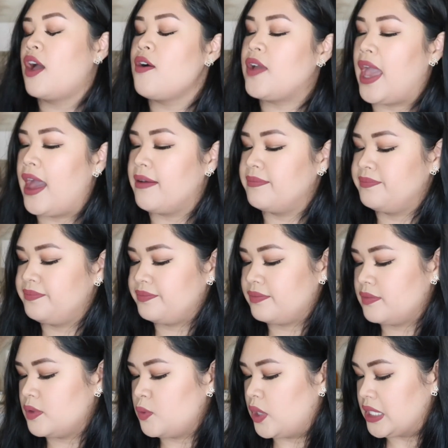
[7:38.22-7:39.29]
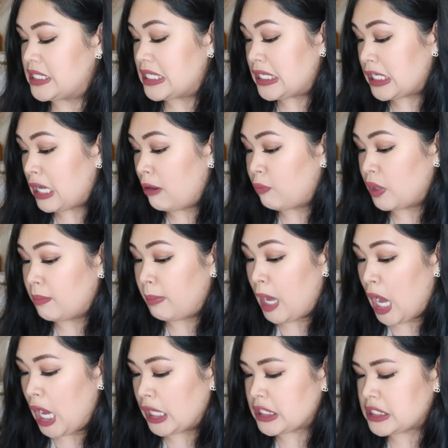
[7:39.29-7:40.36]
Okay, well, it didn't come with a
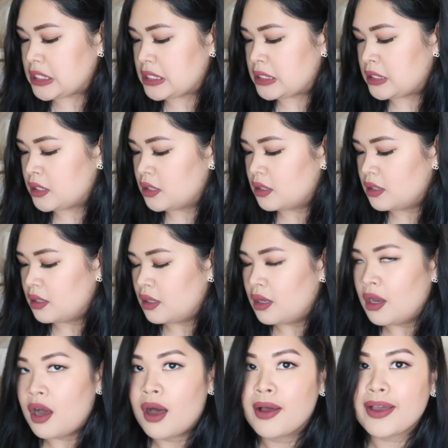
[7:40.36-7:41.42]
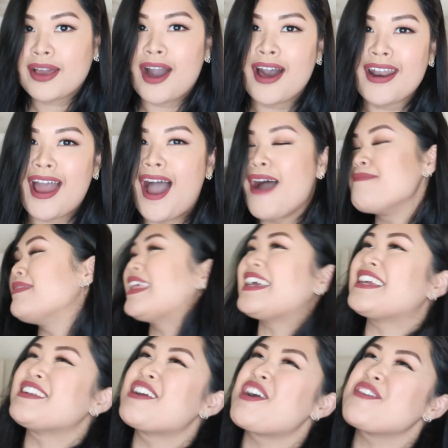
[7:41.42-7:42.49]
box. I'm
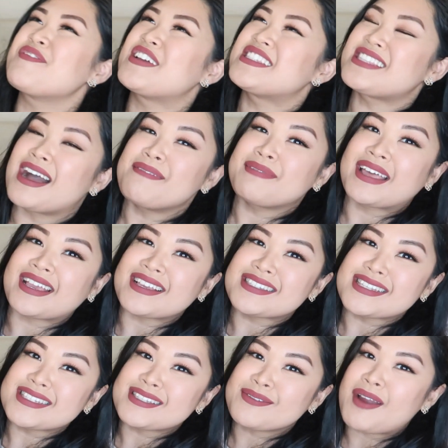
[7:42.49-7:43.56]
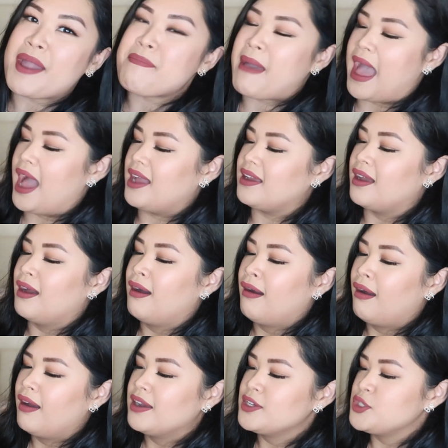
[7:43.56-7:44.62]
like nervous. I'm like, is this the right bag?
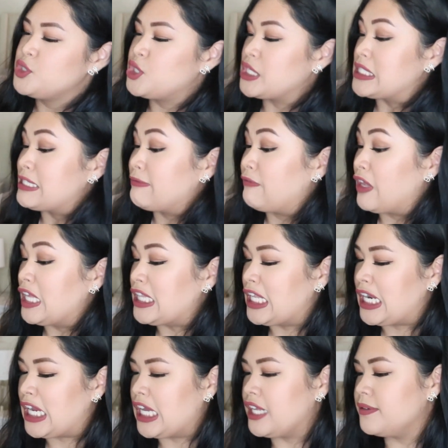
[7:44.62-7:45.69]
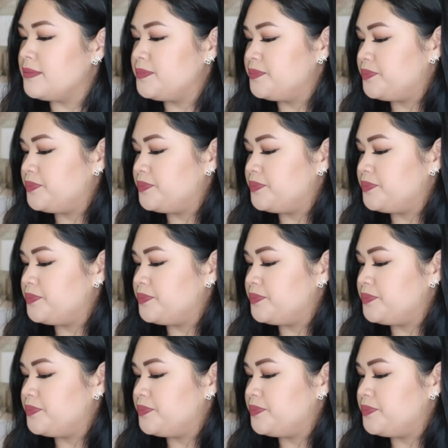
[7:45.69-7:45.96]
Just feeling it.